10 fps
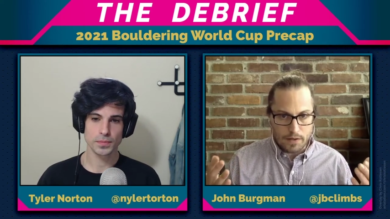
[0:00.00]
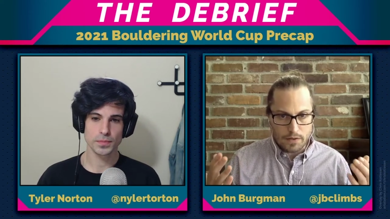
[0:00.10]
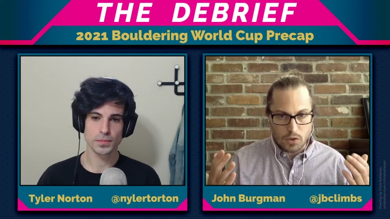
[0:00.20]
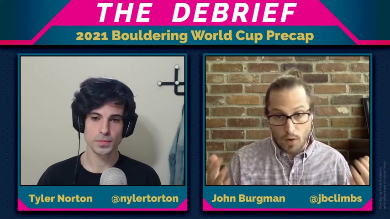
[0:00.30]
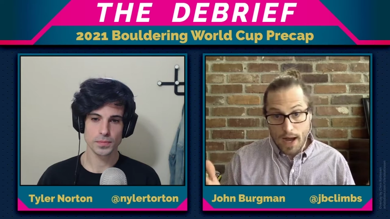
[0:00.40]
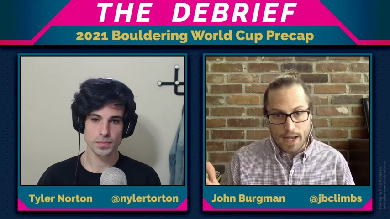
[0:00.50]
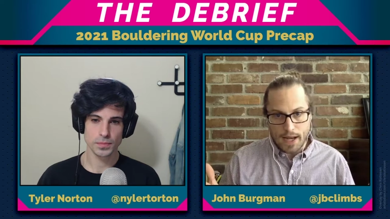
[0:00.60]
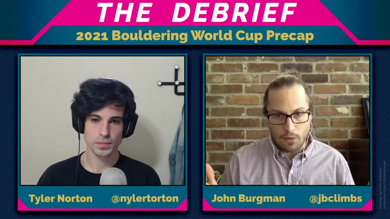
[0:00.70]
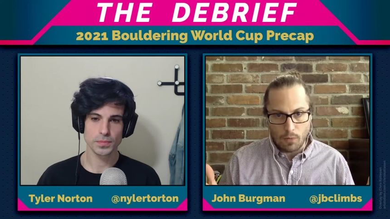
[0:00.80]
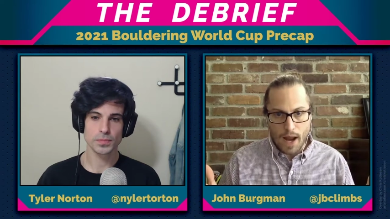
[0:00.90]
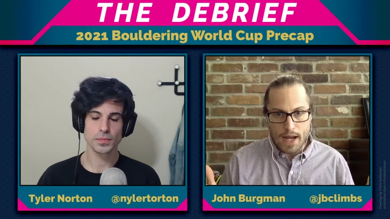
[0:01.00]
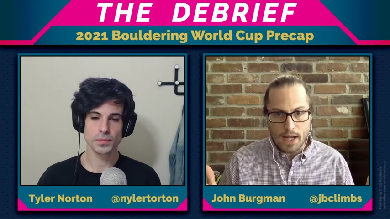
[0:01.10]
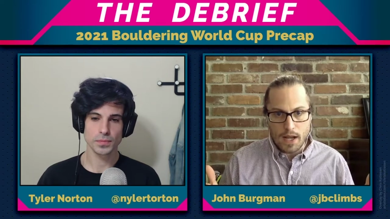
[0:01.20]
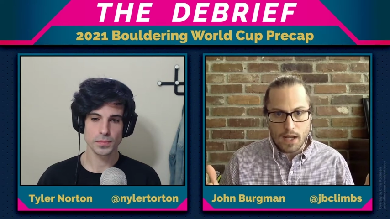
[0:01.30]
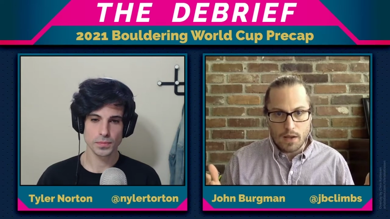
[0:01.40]
Speaker 1: training, right?
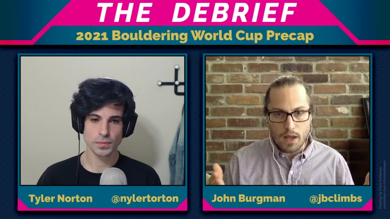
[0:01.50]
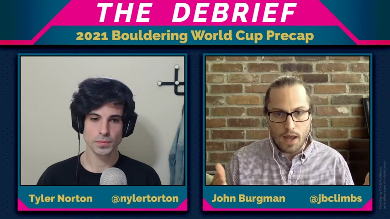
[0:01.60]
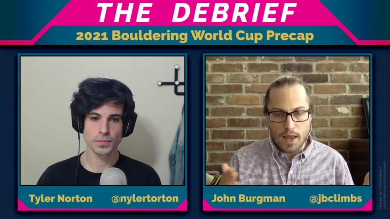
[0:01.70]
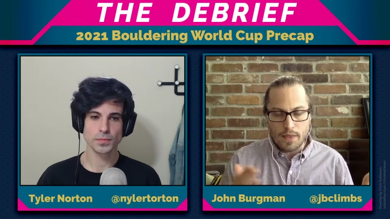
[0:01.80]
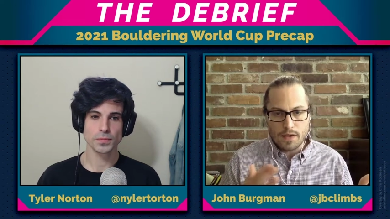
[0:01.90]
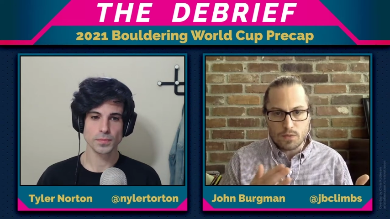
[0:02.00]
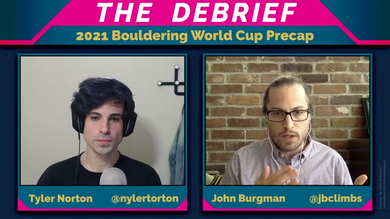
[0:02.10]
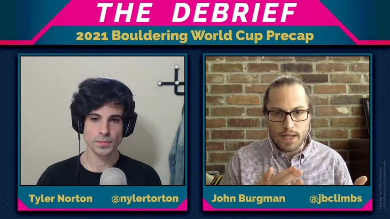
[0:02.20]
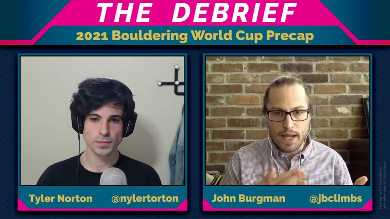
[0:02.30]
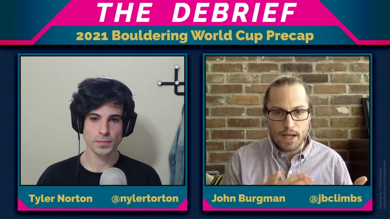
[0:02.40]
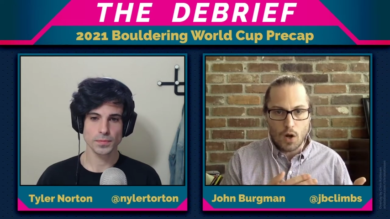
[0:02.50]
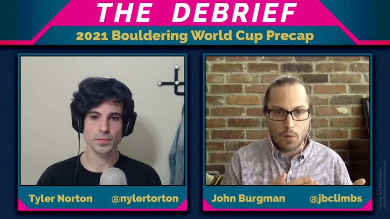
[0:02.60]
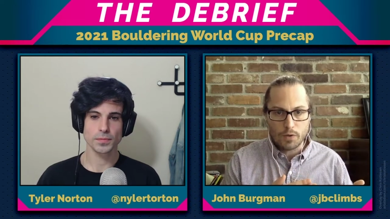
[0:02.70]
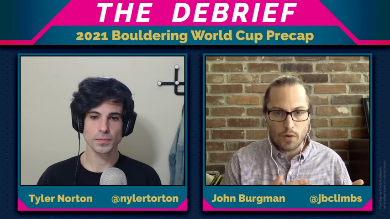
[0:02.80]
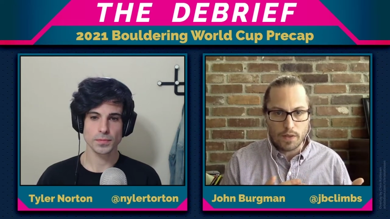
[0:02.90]
It, it, and this really hit
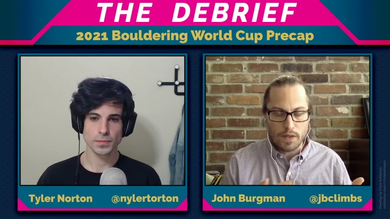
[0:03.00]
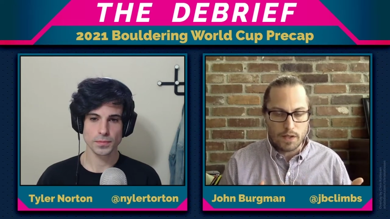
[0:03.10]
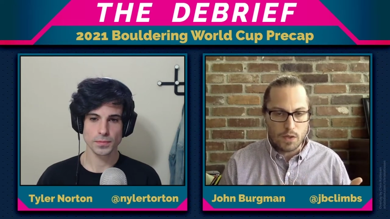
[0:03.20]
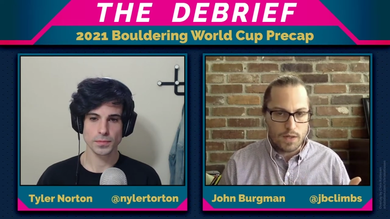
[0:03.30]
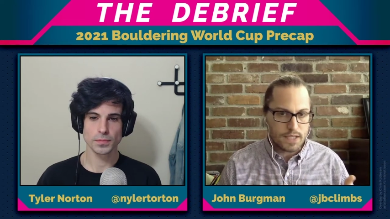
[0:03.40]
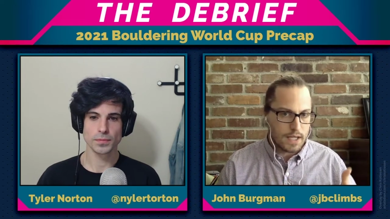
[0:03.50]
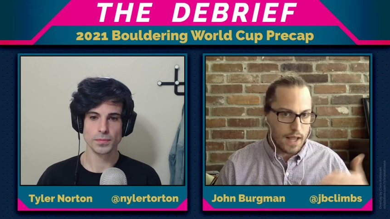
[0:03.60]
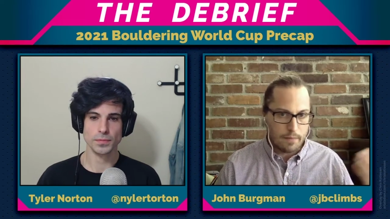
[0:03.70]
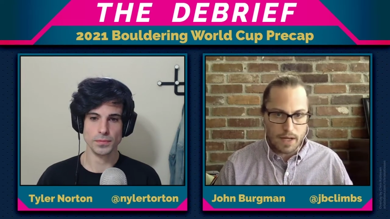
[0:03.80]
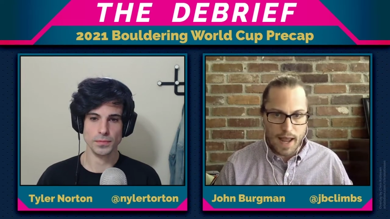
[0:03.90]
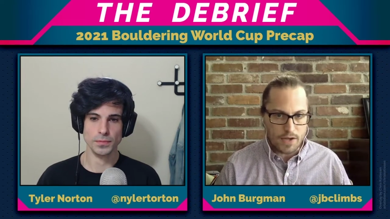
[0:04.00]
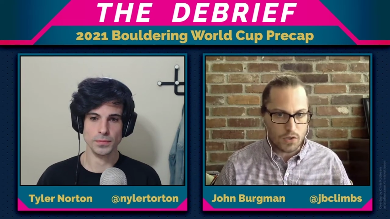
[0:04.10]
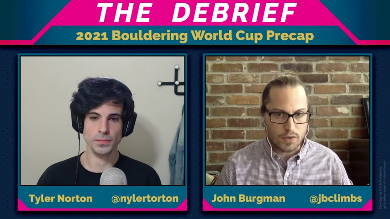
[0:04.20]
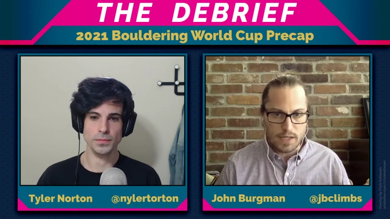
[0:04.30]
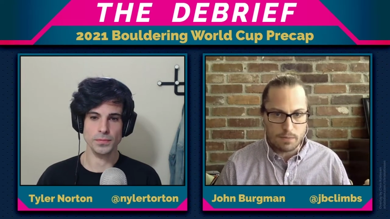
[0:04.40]
home during the USA Climbing
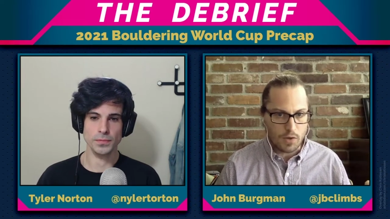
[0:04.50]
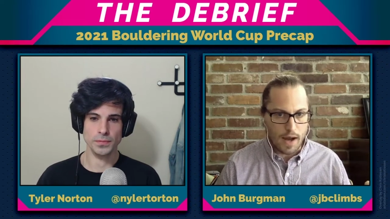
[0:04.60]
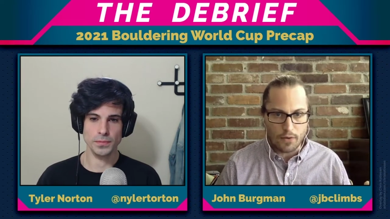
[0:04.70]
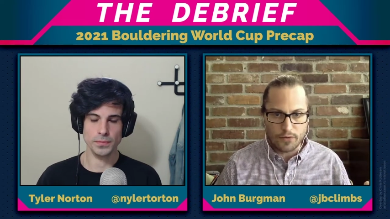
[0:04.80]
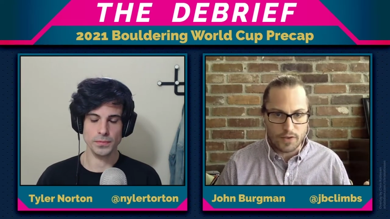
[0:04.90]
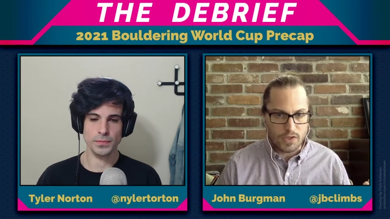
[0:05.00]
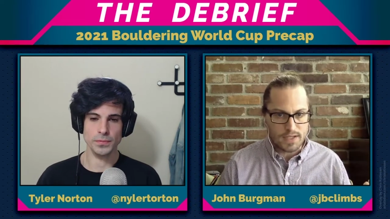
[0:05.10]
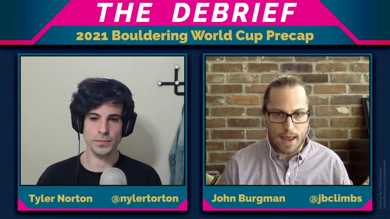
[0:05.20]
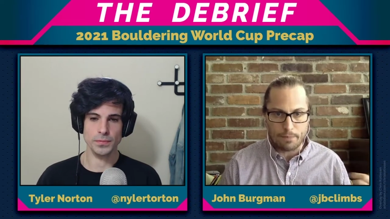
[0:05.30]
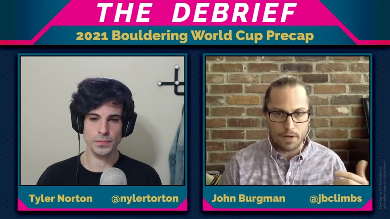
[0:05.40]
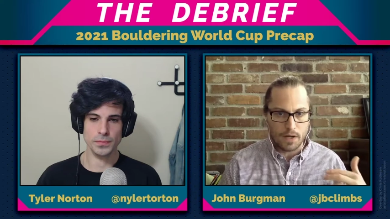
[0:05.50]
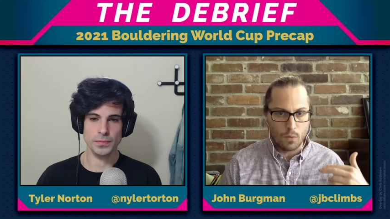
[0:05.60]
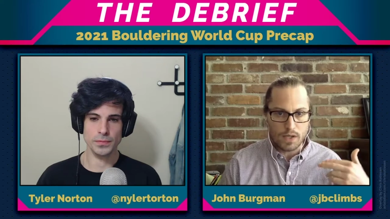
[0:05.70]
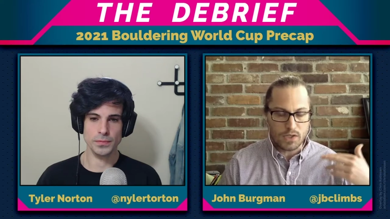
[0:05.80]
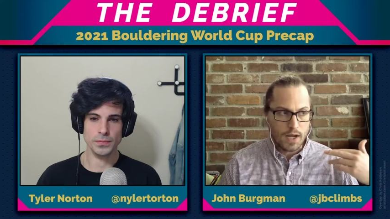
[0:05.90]
National Team trials that just happened, in
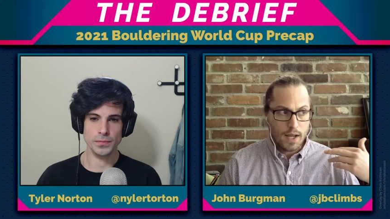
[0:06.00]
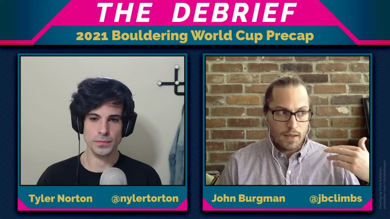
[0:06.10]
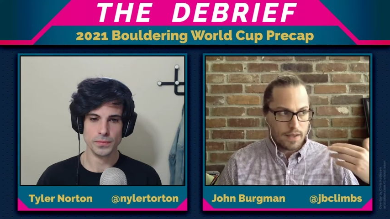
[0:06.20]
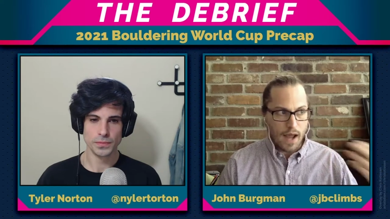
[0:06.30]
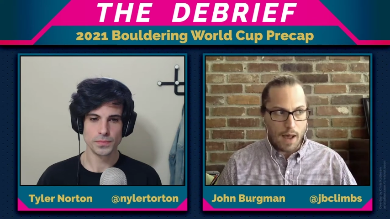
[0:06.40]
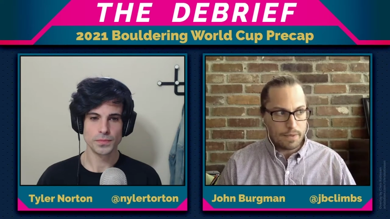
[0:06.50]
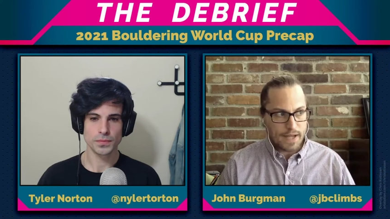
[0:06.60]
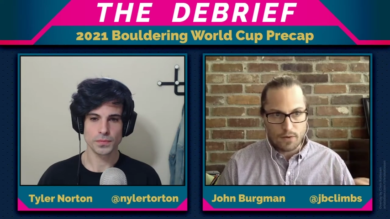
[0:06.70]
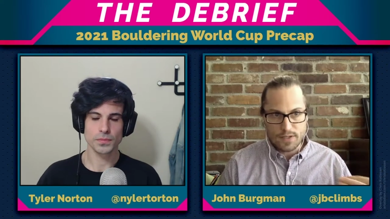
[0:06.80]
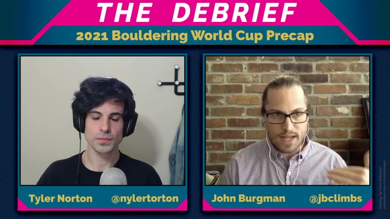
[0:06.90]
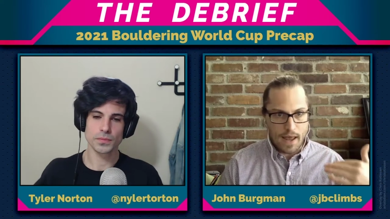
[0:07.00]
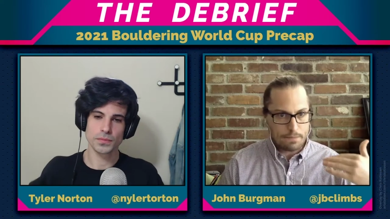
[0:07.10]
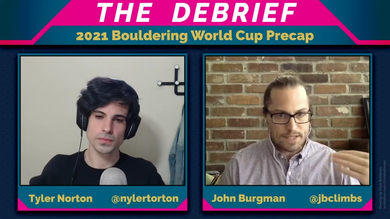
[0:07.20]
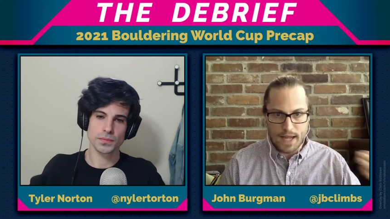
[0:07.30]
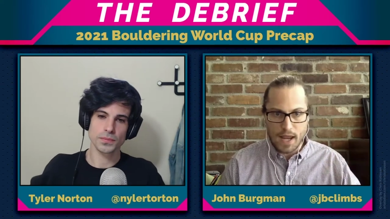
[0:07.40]
which the commentators
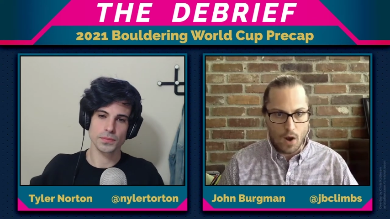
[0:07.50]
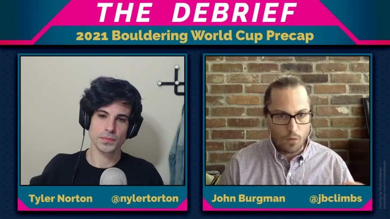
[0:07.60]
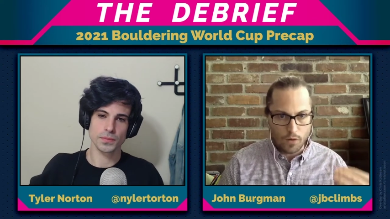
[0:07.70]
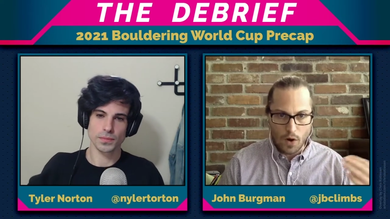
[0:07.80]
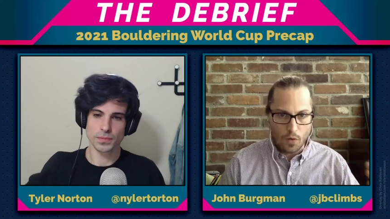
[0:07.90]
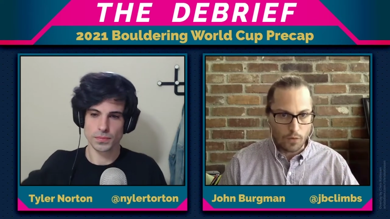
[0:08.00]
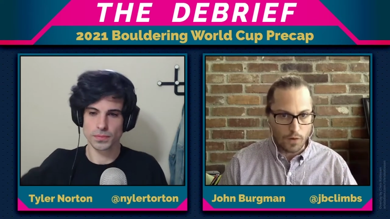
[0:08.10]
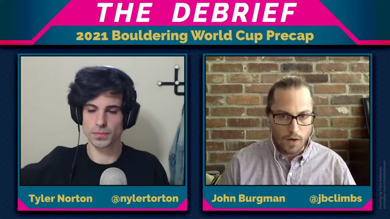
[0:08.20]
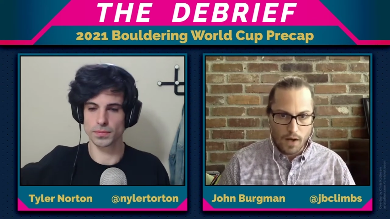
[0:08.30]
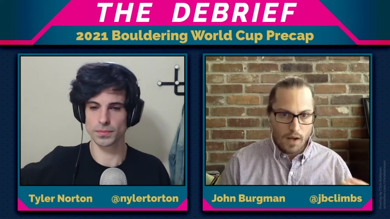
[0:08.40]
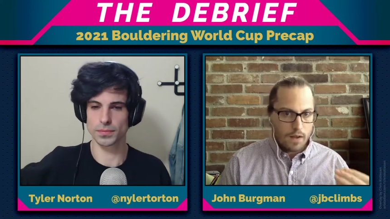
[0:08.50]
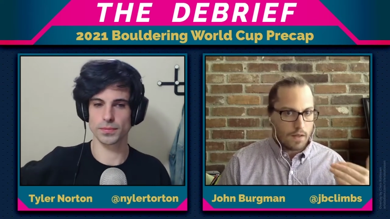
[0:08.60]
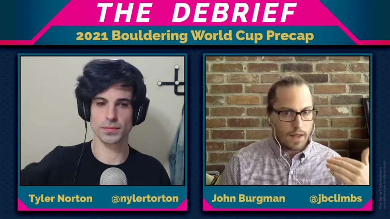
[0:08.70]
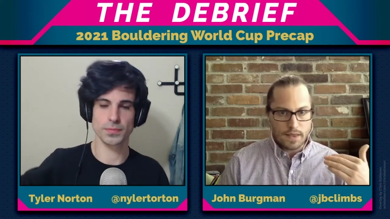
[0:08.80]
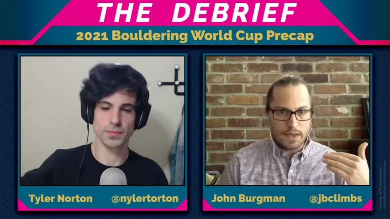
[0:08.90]
kept saying over and over,
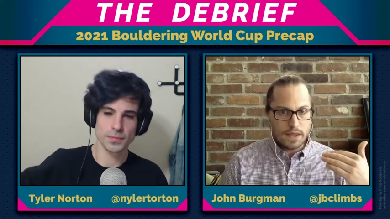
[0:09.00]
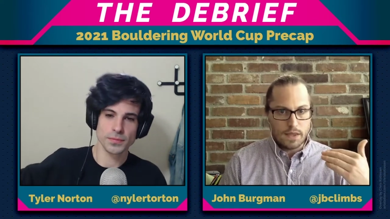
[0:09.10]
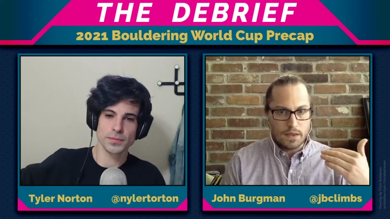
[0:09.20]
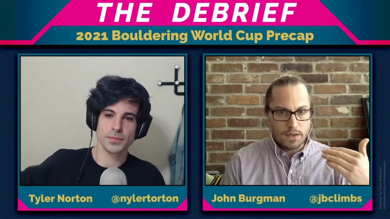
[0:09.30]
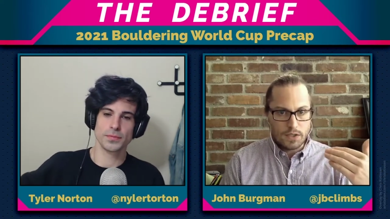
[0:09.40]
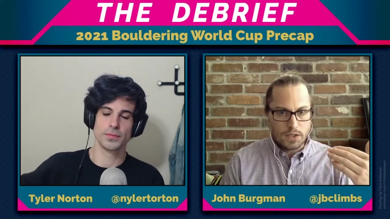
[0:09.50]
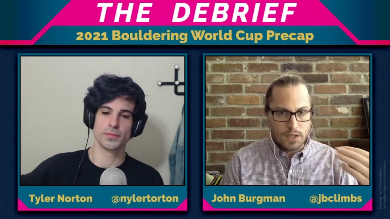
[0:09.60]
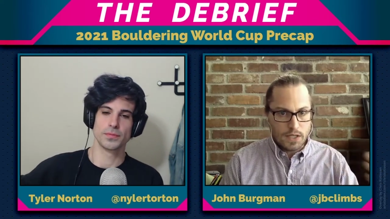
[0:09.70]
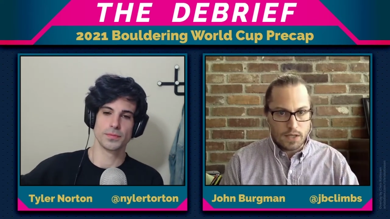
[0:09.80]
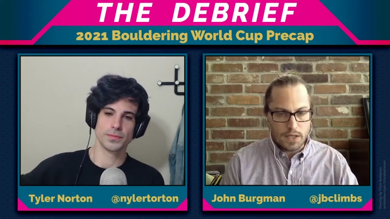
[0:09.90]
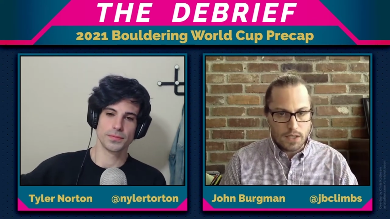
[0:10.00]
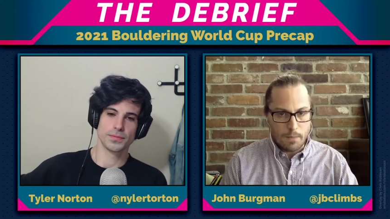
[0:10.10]
like, the, the